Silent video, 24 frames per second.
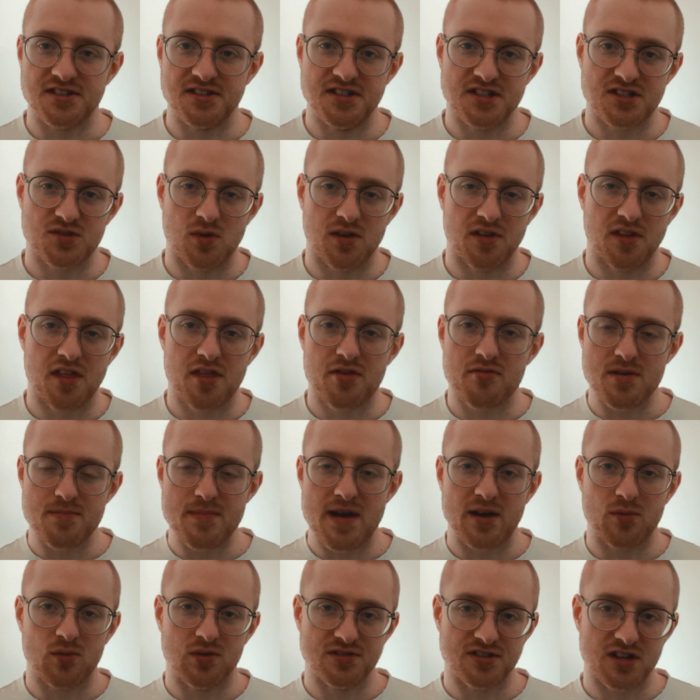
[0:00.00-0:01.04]
in this one. The 3
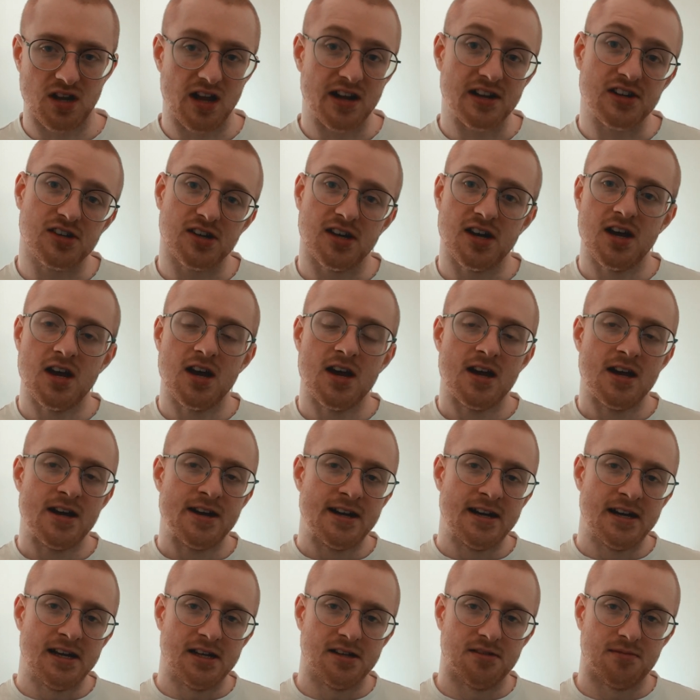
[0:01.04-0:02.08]
main ones are like
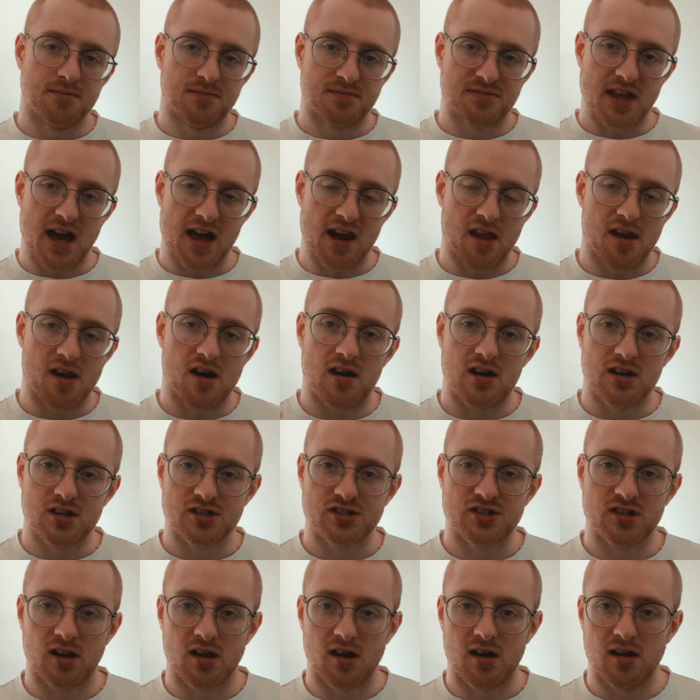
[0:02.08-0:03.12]
Dalinar,
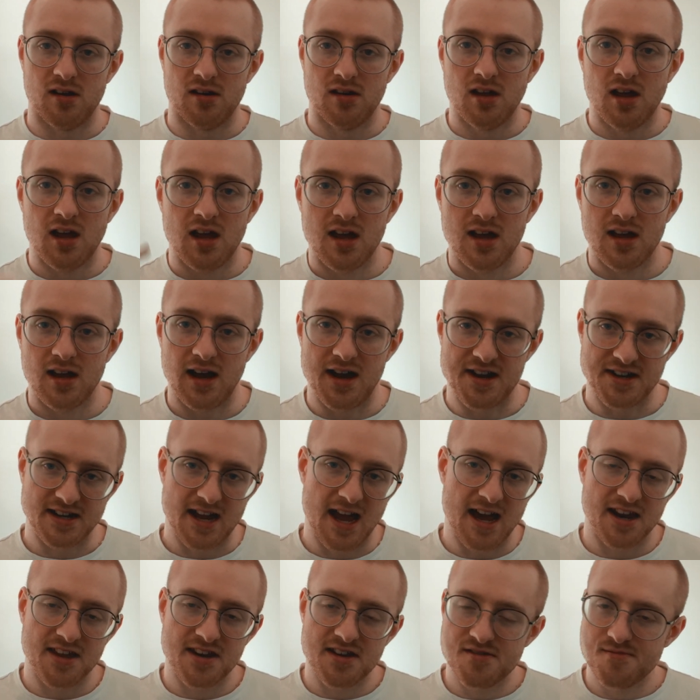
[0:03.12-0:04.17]
Shallan, and
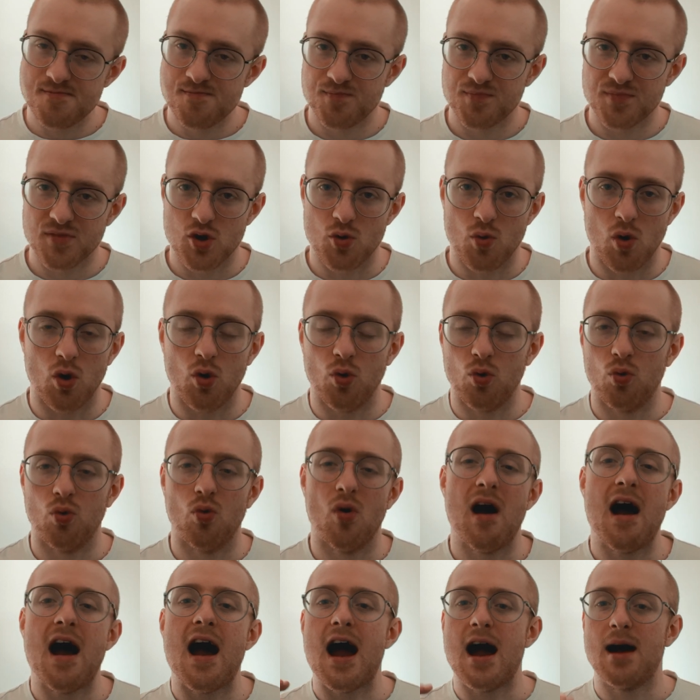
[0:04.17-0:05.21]
Kaladin, who are all
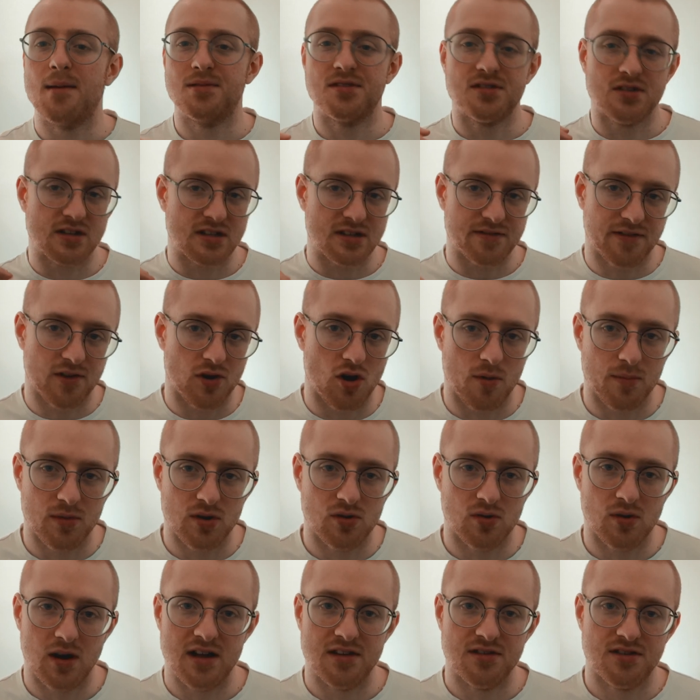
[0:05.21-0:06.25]
absolutely
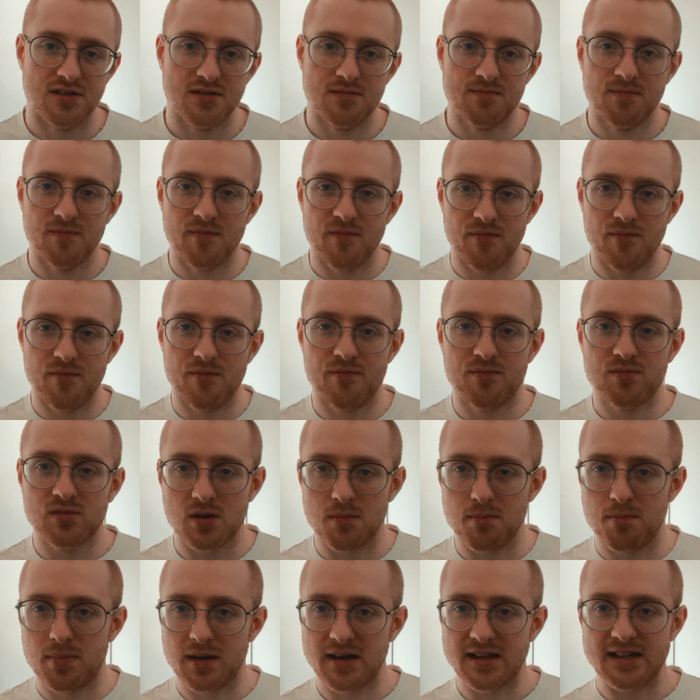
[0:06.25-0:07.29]
phenomenal and
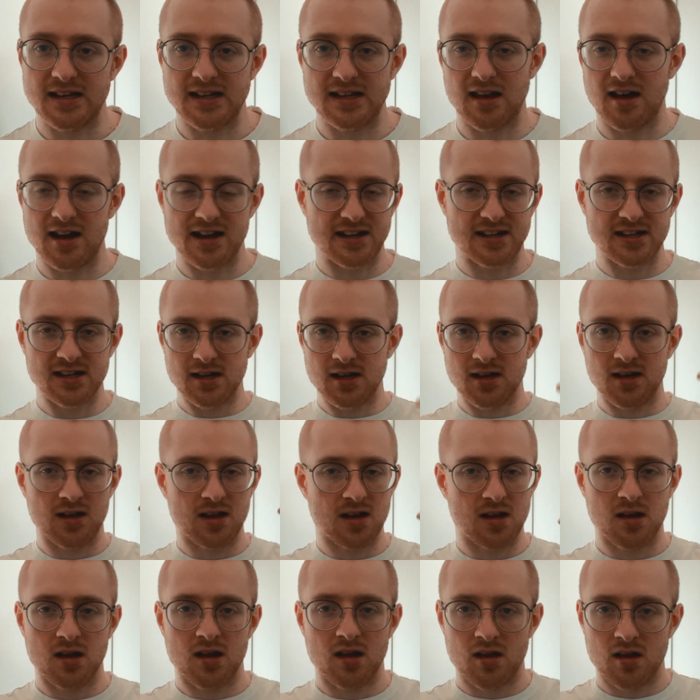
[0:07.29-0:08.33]
completely like,
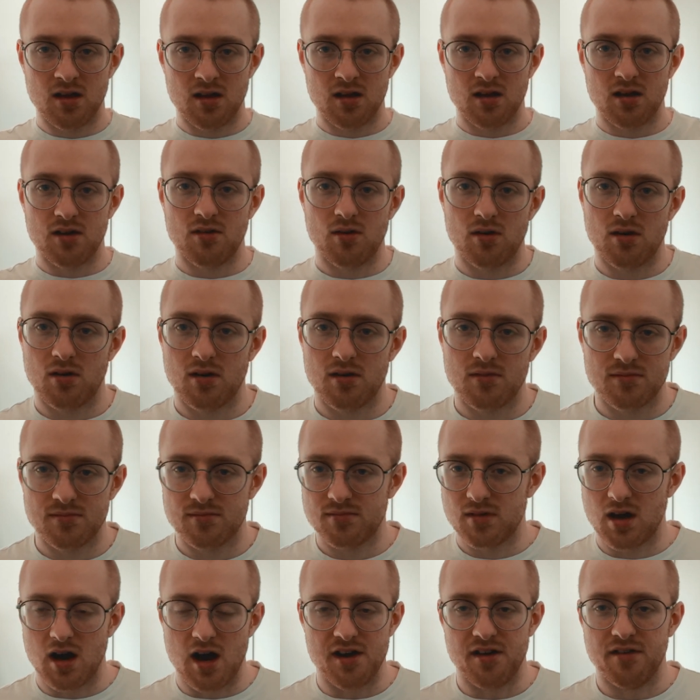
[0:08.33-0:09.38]

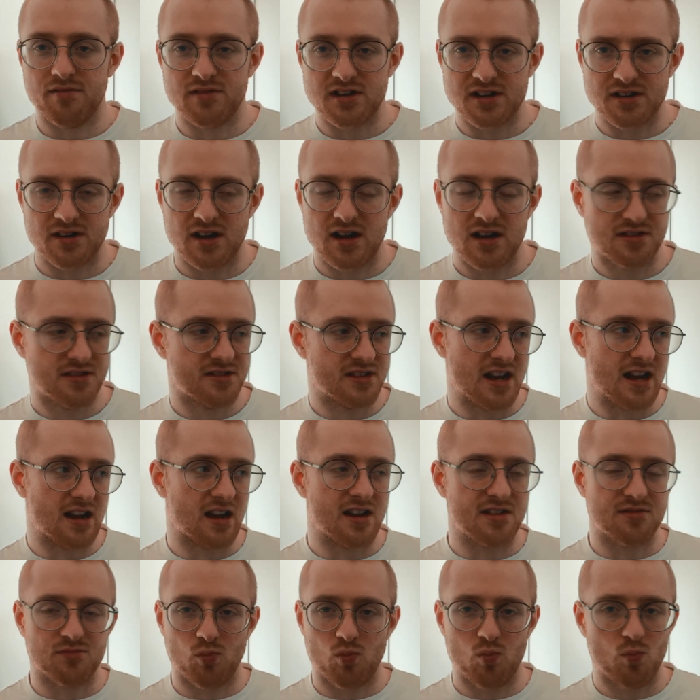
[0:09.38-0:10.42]
I don't really know how to say, like,